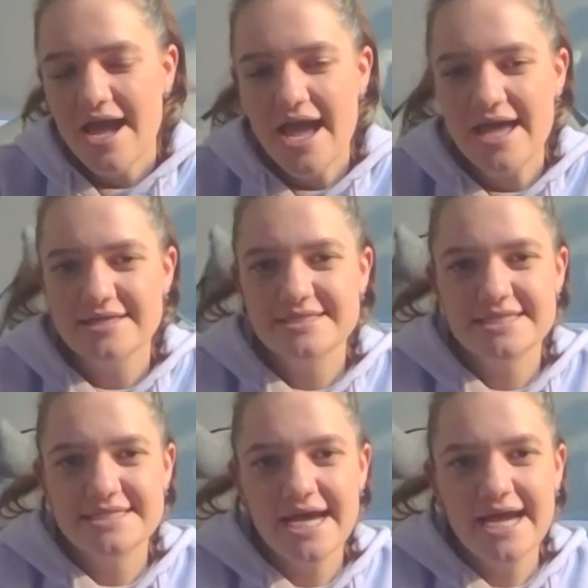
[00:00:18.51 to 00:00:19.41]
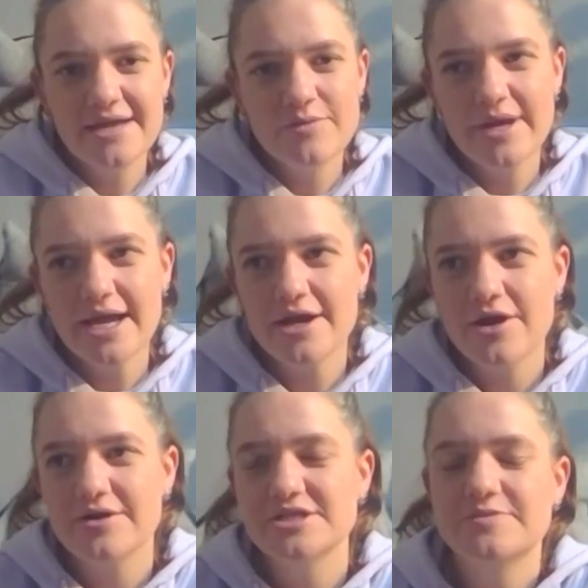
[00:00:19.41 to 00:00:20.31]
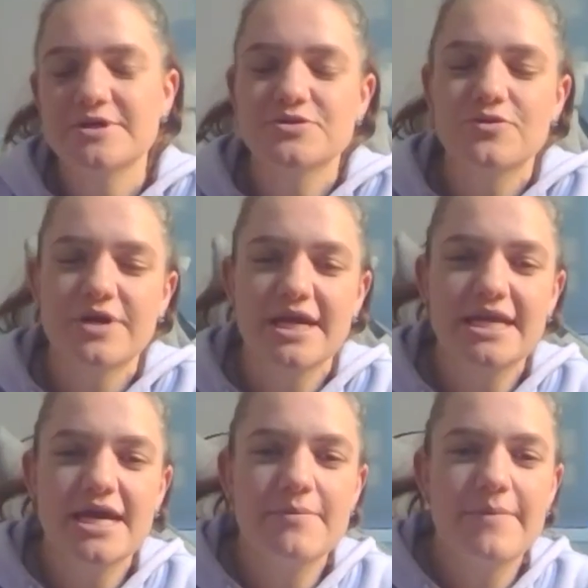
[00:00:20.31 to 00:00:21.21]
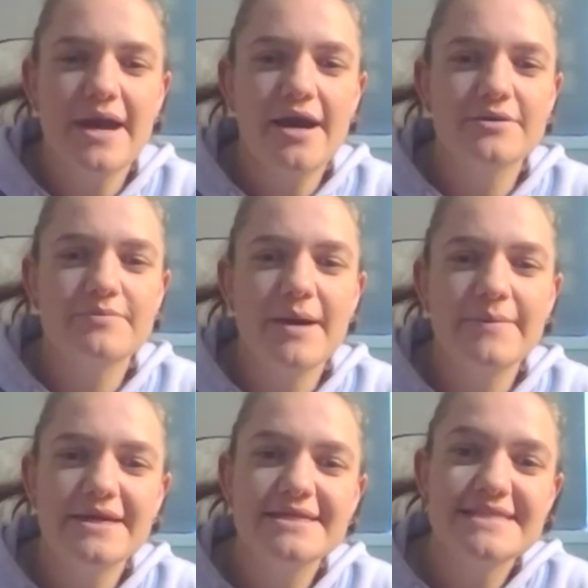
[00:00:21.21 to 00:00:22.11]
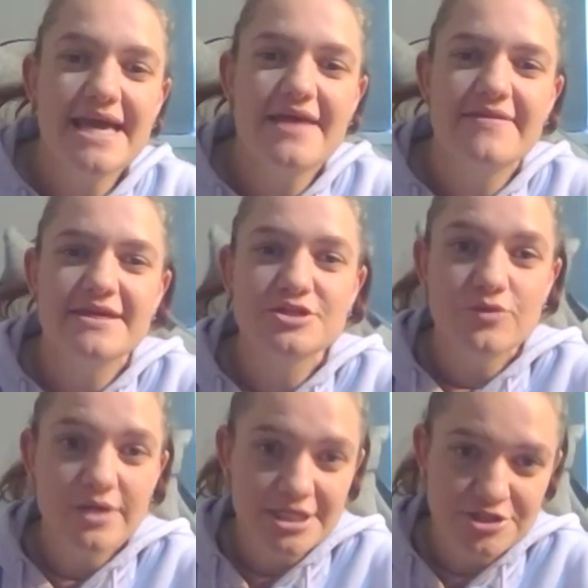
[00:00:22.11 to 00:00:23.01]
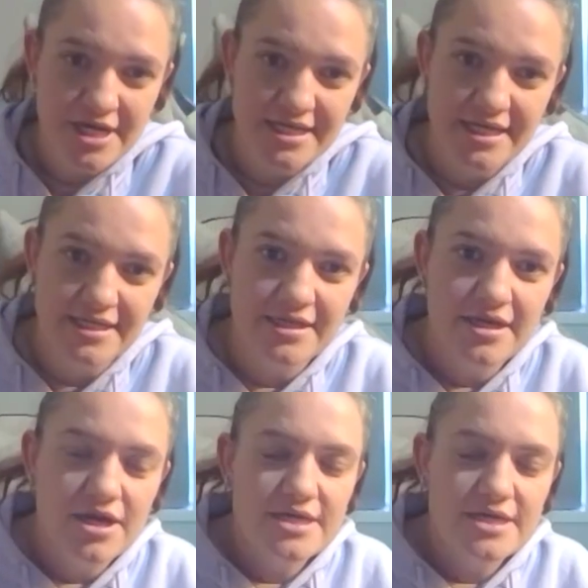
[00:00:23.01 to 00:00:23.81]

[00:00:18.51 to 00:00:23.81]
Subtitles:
And today we are going to be talking about puppies and their toilet training.